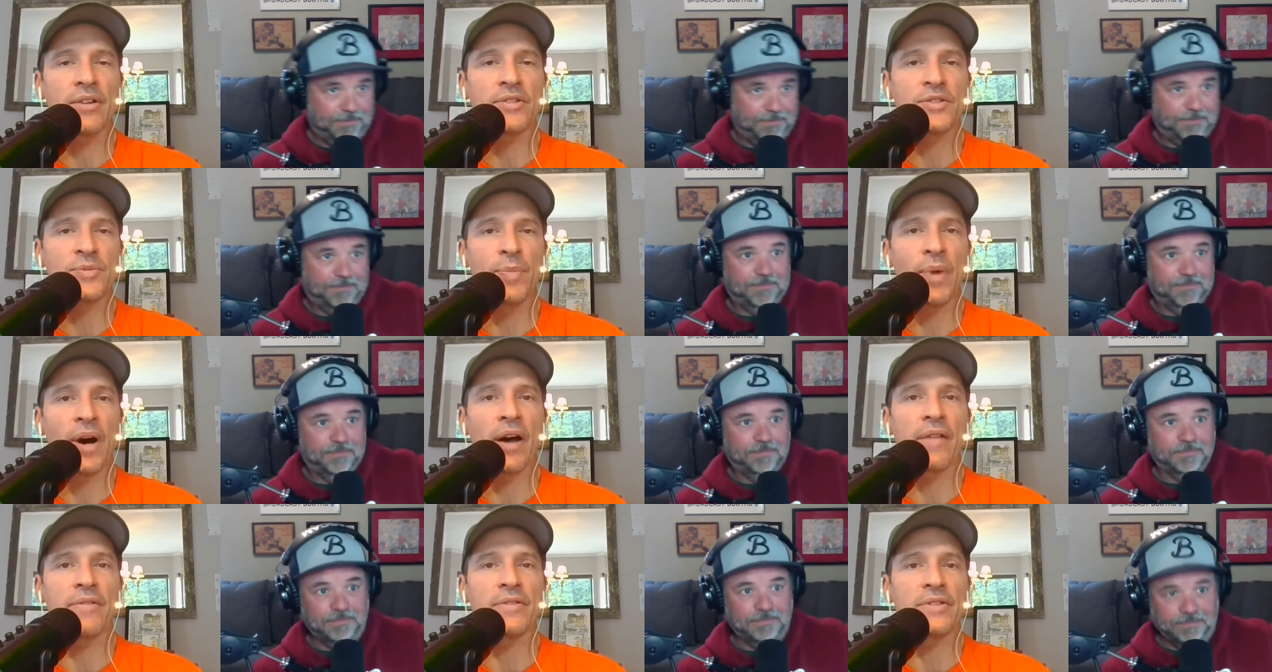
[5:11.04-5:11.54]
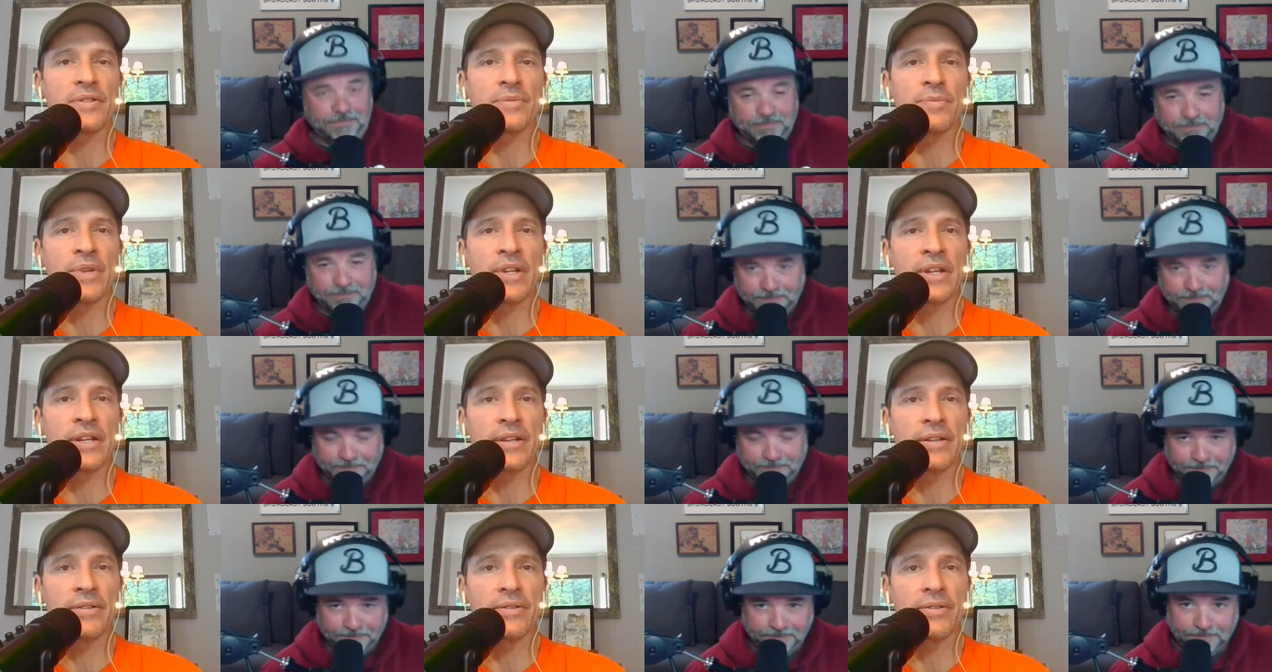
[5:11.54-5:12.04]
Speaker 1: else bothers
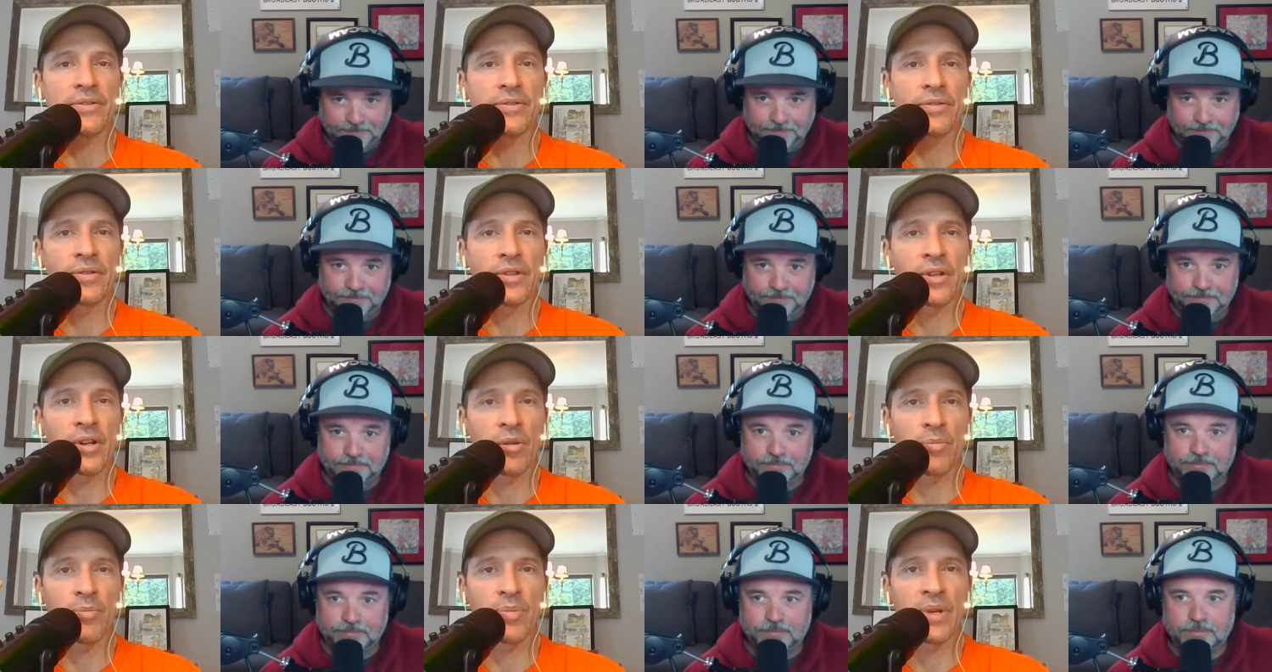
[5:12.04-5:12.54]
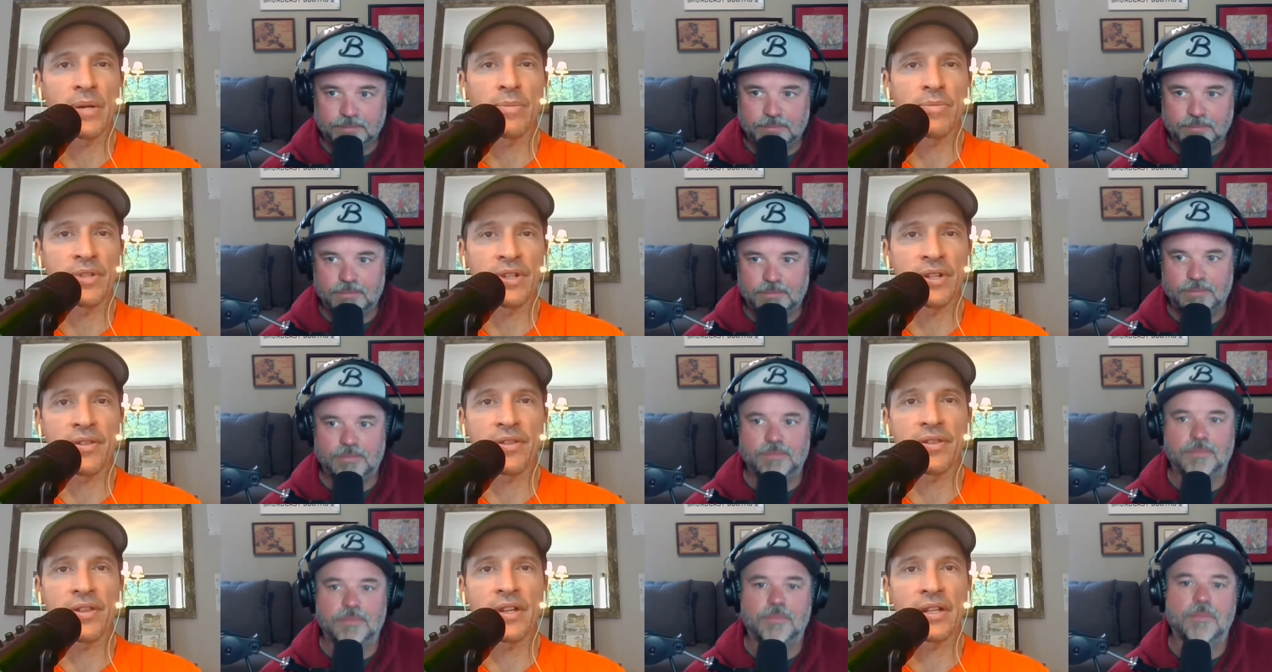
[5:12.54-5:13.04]
me is you know
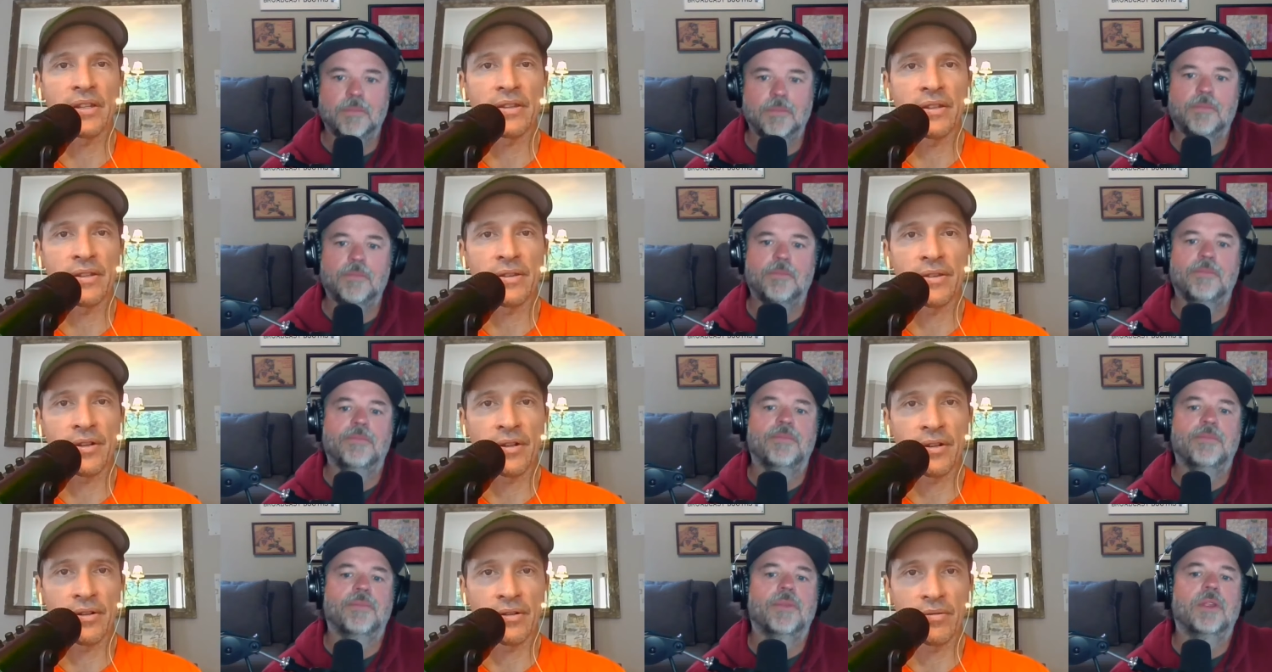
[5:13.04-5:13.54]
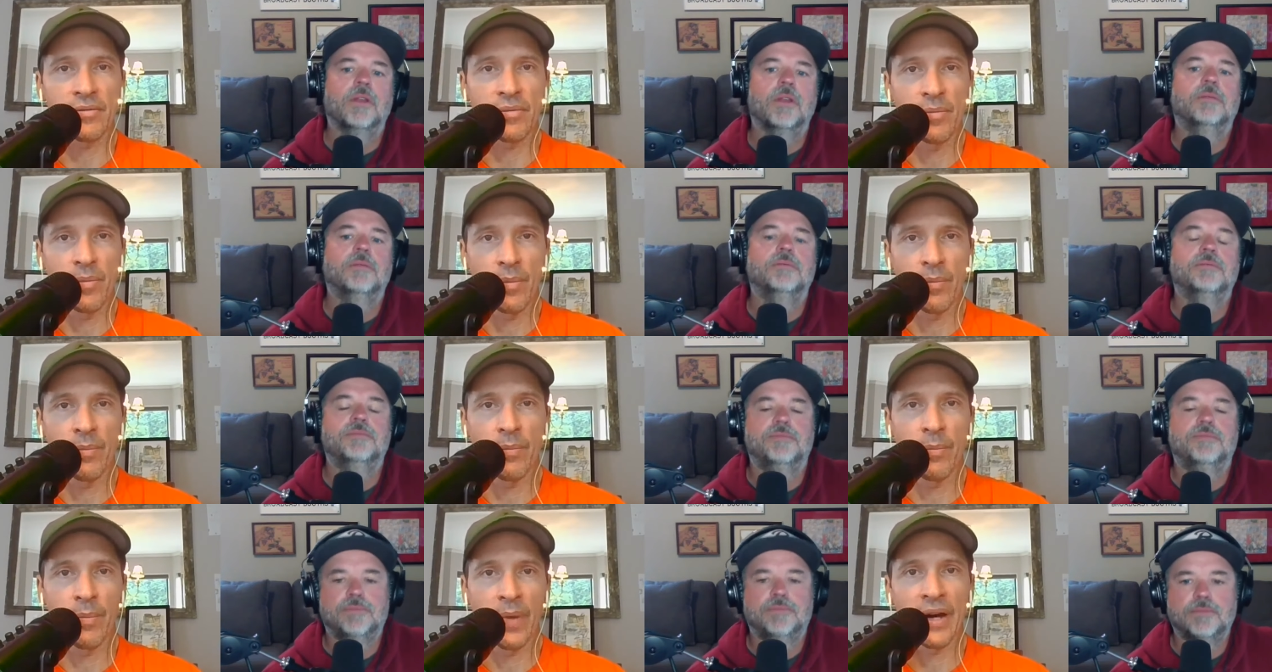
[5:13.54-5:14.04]
people that think that they're
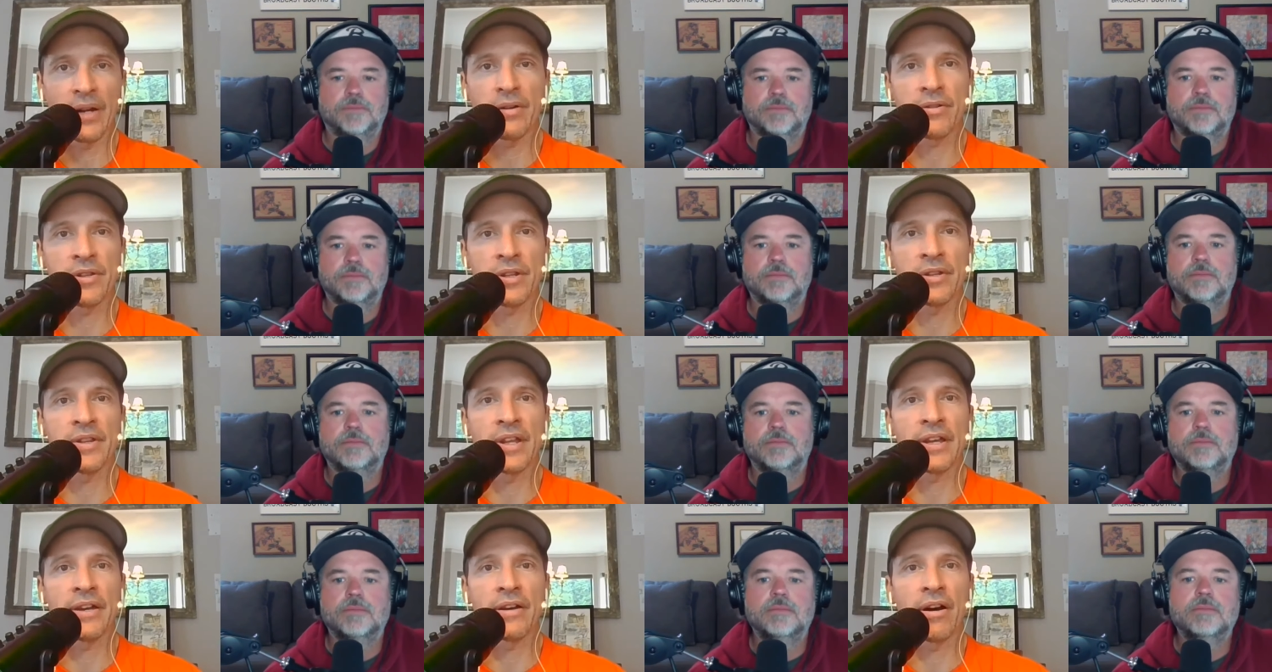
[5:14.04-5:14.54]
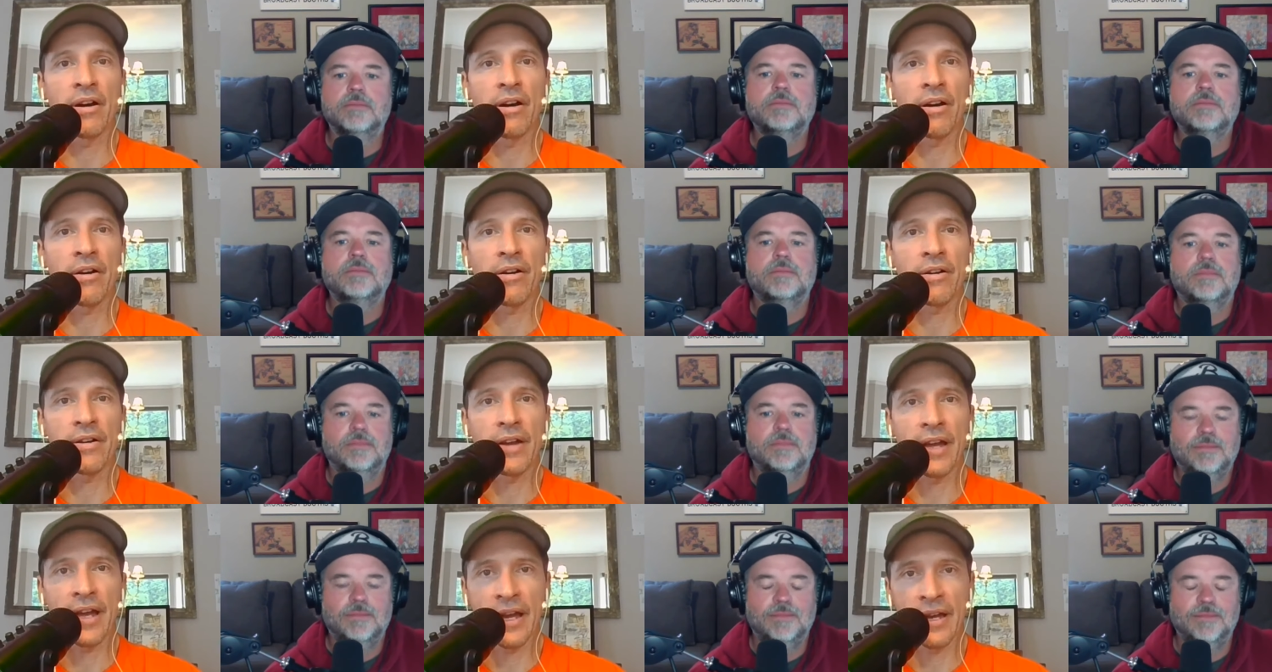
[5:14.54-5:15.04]
better than they
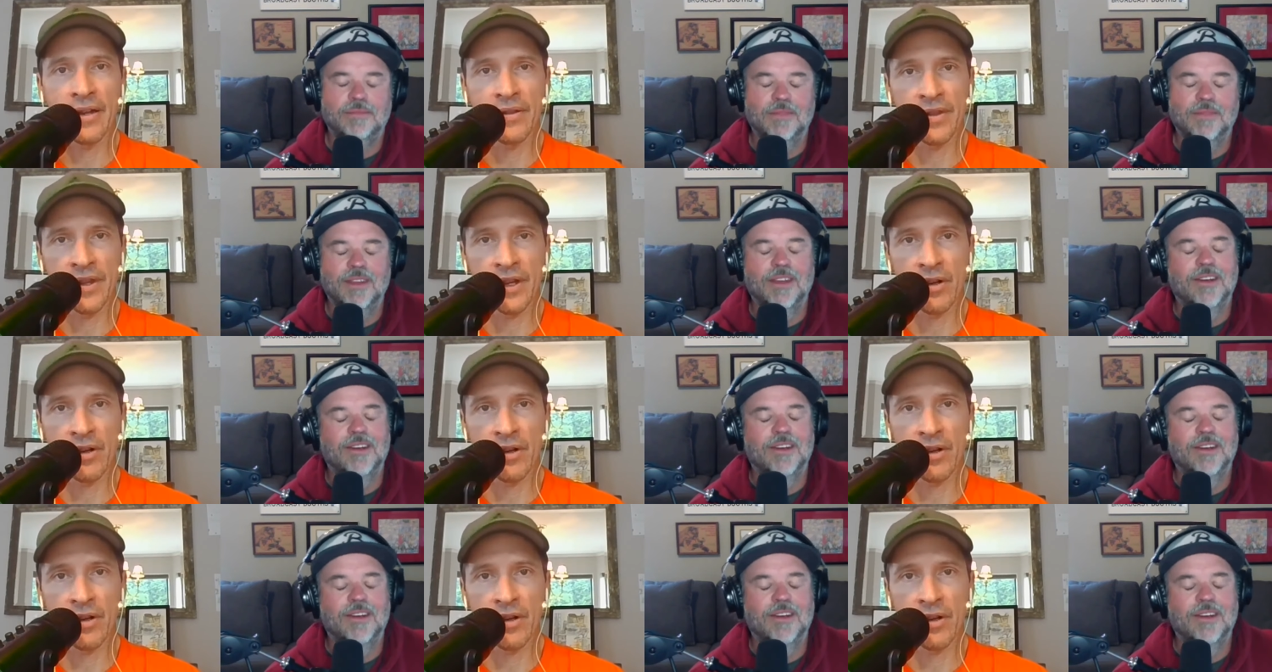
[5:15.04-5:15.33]
are, and